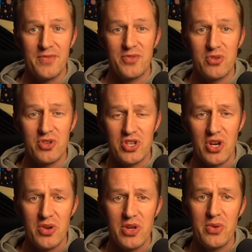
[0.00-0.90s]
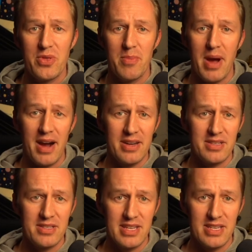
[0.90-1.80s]
to show you the behind
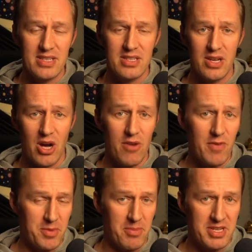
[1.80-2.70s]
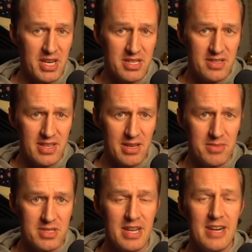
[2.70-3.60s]
the scenes of optimization
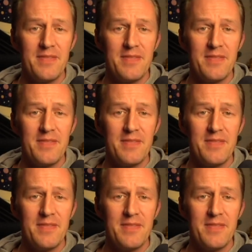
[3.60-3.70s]
teams